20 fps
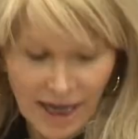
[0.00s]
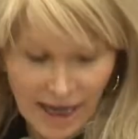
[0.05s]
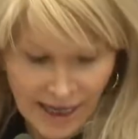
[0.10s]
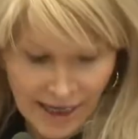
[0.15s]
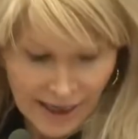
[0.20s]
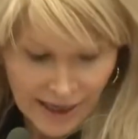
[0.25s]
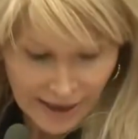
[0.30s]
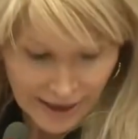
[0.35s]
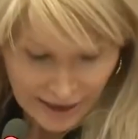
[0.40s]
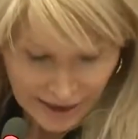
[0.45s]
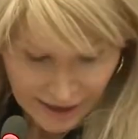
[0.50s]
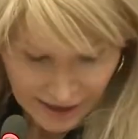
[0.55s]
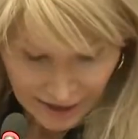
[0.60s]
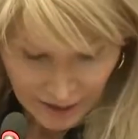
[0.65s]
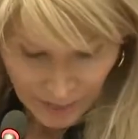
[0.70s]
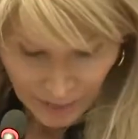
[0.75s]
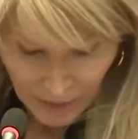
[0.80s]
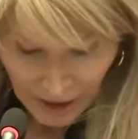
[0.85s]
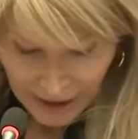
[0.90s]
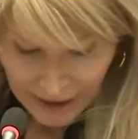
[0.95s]
and
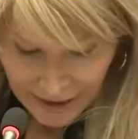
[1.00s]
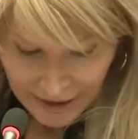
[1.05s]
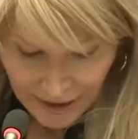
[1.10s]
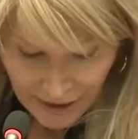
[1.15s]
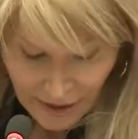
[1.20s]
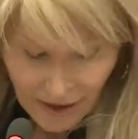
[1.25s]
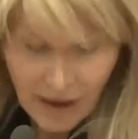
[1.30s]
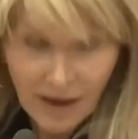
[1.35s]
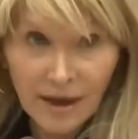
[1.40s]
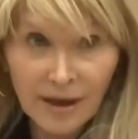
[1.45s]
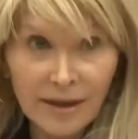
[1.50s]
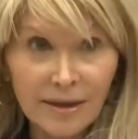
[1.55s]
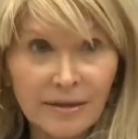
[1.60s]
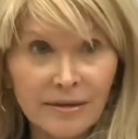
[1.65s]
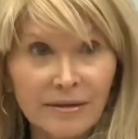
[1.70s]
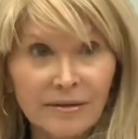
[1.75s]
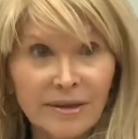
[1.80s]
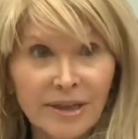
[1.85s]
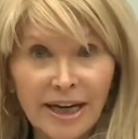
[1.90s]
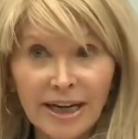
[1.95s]
it's based on
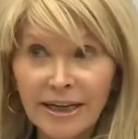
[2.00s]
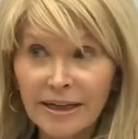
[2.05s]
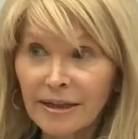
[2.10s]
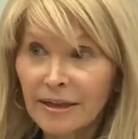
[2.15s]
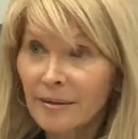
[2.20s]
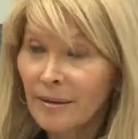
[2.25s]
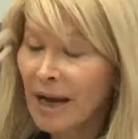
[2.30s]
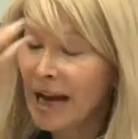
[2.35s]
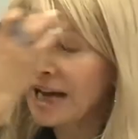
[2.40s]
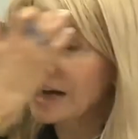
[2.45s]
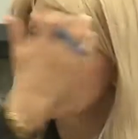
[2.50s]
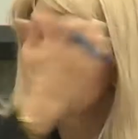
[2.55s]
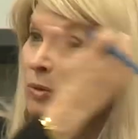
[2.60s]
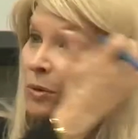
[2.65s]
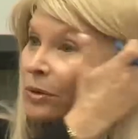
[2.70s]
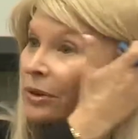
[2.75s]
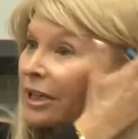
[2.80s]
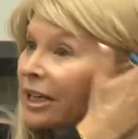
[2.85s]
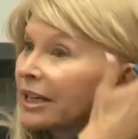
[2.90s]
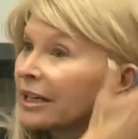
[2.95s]
data,
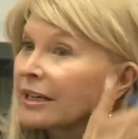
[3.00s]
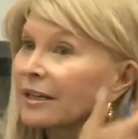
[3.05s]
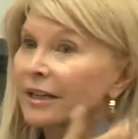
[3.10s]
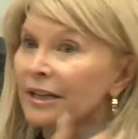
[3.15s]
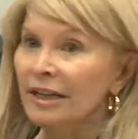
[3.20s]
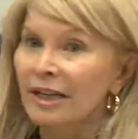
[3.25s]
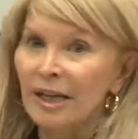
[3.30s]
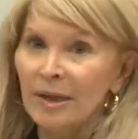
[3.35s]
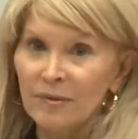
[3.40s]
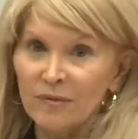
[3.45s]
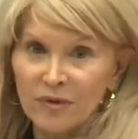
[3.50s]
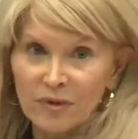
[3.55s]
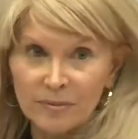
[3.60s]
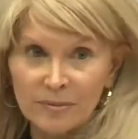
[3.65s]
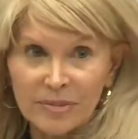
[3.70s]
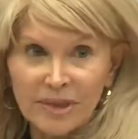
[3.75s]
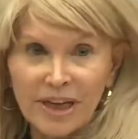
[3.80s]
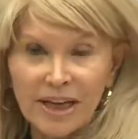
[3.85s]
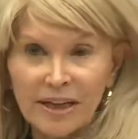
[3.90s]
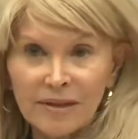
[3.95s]
actual data that came
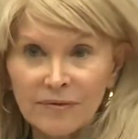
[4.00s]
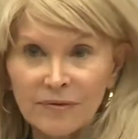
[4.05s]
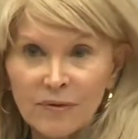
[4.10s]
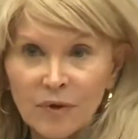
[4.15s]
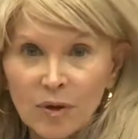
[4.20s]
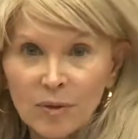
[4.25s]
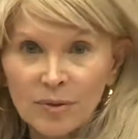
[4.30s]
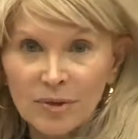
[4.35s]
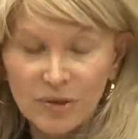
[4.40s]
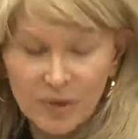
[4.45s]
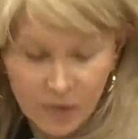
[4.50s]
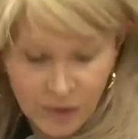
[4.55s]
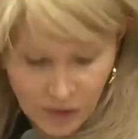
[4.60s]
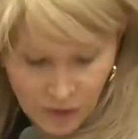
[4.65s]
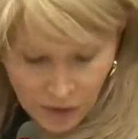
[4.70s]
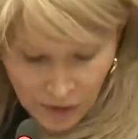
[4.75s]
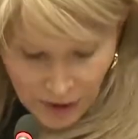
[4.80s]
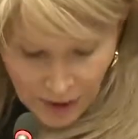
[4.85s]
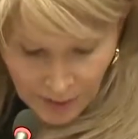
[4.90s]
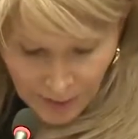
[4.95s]
from 10
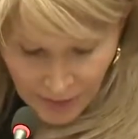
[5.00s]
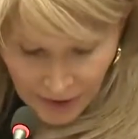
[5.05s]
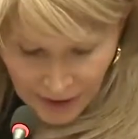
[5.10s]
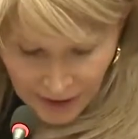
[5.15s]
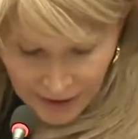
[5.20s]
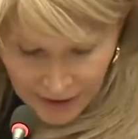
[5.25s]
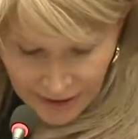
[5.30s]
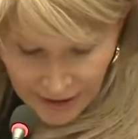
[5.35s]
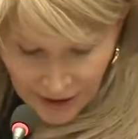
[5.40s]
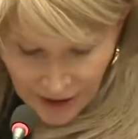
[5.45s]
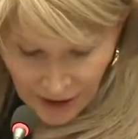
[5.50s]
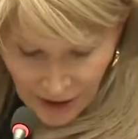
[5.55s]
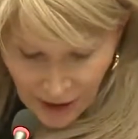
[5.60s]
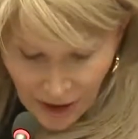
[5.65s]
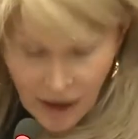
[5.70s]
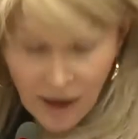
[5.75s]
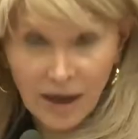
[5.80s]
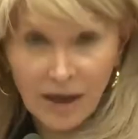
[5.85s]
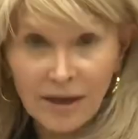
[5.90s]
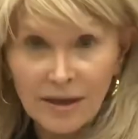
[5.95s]
pharmaceutical companies
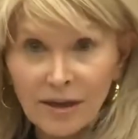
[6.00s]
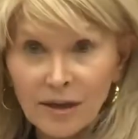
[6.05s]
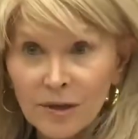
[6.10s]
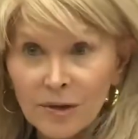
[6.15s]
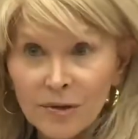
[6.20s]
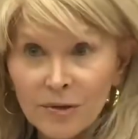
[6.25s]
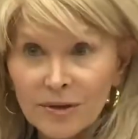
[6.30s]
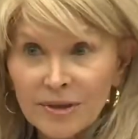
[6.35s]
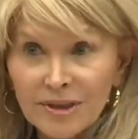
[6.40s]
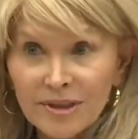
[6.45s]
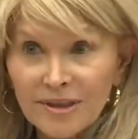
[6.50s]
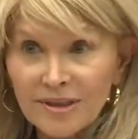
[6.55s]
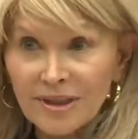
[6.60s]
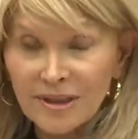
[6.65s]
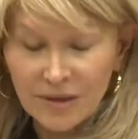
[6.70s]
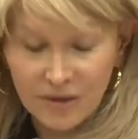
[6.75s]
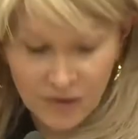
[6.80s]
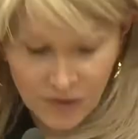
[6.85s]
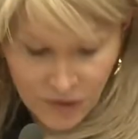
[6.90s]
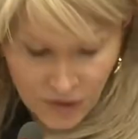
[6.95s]
on
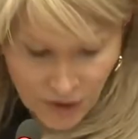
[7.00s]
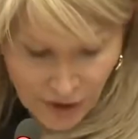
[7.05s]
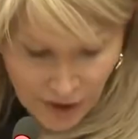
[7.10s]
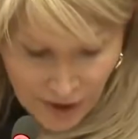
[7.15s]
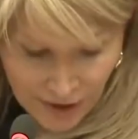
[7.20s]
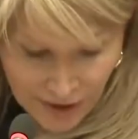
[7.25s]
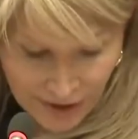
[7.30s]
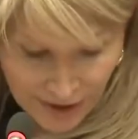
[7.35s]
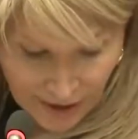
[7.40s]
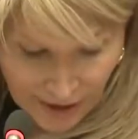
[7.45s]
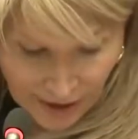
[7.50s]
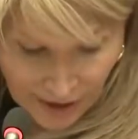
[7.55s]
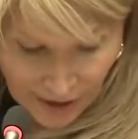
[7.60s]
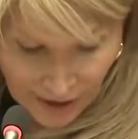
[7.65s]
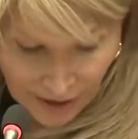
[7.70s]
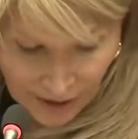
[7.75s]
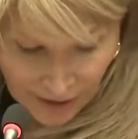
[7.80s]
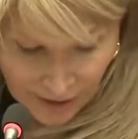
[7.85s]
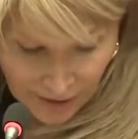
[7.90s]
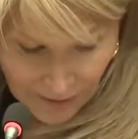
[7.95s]
106 drugs.
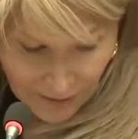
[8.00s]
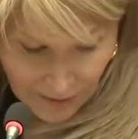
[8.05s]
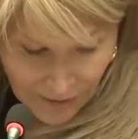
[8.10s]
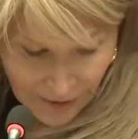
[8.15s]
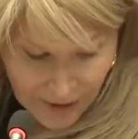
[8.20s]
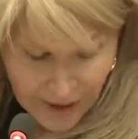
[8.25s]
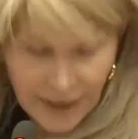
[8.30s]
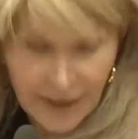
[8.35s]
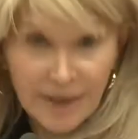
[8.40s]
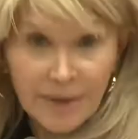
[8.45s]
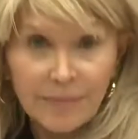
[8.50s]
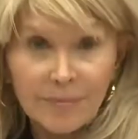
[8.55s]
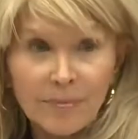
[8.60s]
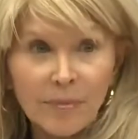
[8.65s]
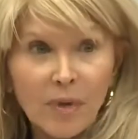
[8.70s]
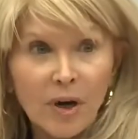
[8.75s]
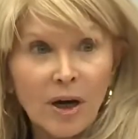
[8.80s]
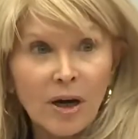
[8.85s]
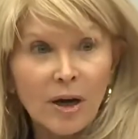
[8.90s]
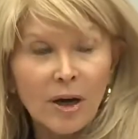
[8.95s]
And
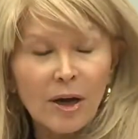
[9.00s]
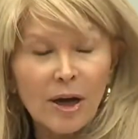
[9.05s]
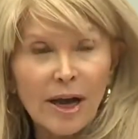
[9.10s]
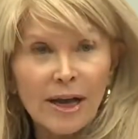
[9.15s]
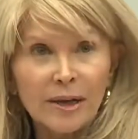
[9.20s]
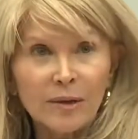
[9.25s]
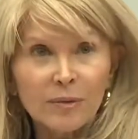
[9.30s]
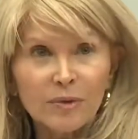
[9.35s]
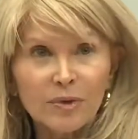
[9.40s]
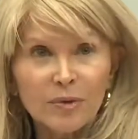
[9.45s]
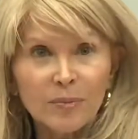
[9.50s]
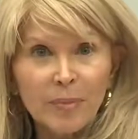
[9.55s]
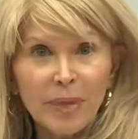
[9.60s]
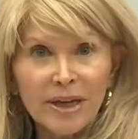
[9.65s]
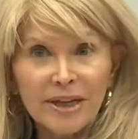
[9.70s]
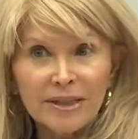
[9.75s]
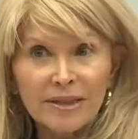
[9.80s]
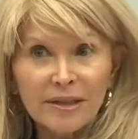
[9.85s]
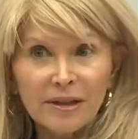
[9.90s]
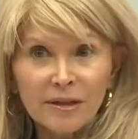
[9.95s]
it was
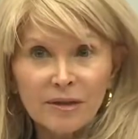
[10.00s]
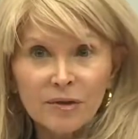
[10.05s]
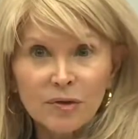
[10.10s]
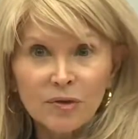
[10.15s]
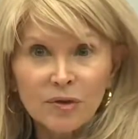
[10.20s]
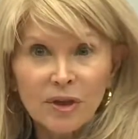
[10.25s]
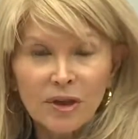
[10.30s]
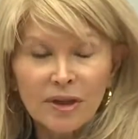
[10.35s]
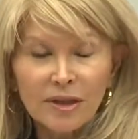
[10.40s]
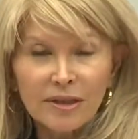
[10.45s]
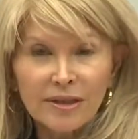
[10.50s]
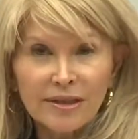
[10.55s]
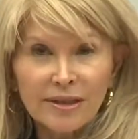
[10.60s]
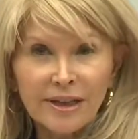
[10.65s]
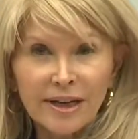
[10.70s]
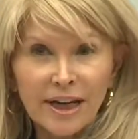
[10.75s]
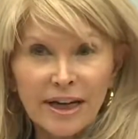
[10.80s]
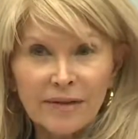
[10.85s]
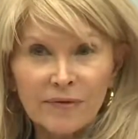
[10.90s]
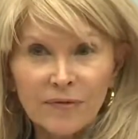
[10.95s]
based on drugs
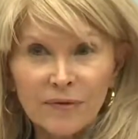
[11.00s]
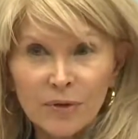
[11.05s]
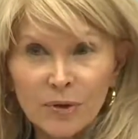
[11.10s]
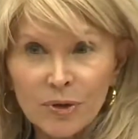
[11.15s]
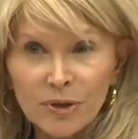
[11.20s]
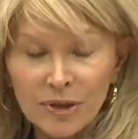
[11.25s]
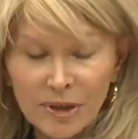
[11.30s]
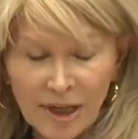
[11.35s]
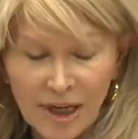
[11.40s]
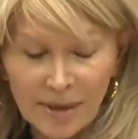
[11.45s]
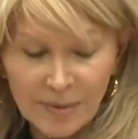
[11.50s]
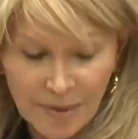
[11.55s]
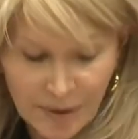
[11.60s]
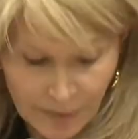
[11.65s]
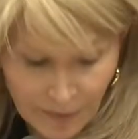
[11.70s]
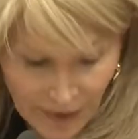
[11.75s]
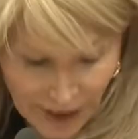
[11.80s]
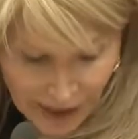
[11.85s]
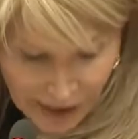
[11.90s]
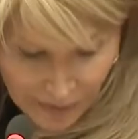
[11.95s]
that had first time
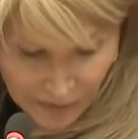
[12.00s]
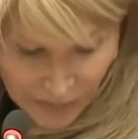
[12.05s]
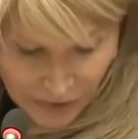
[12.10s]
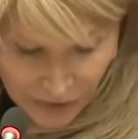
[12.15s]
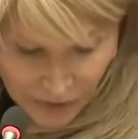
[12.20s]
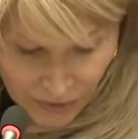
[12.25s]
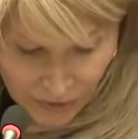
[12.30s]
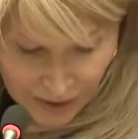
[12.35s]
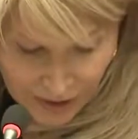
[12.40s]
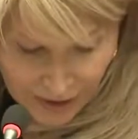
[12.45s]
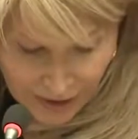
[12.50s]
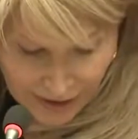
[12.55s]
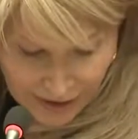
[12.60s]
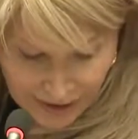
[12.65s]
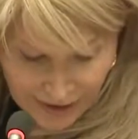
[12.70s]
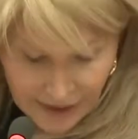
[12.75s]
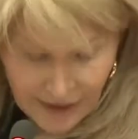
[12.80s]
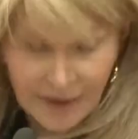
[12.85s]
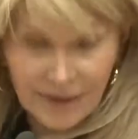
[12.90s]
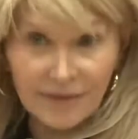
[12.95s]
in man between
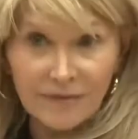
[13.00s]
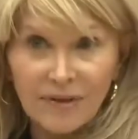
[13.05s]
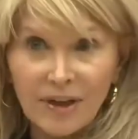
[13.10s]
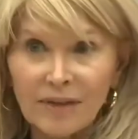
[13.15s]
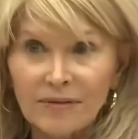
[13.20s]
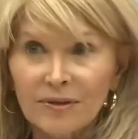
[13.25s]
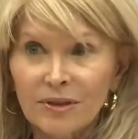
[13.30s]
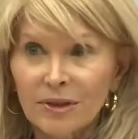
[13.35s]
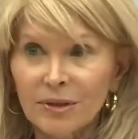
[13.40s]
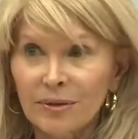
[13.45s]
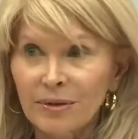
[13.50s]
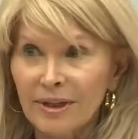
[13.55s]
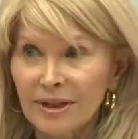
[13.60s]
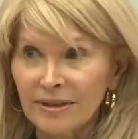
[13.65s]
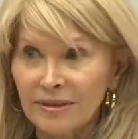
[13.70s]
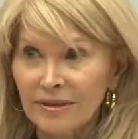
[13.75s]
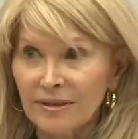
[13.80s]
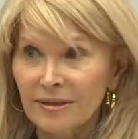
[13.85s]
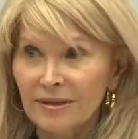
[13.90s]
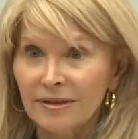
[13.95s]
1995 and
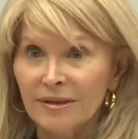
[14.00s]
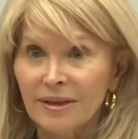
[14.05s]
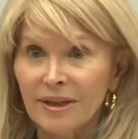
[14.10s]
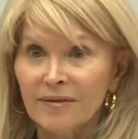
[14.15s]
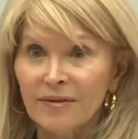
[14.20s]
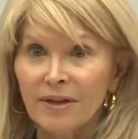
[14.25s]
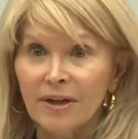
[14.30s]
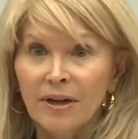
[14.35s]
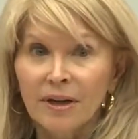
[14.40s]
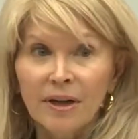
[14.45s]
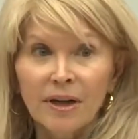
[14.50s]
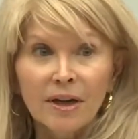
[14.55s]
2007.